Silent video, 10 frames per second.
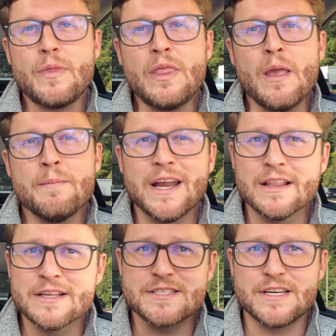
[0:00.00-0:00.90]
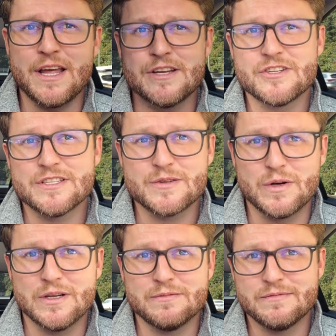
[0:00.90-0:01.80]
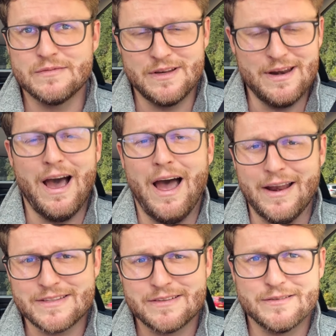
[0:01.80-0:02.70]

many listing agents will not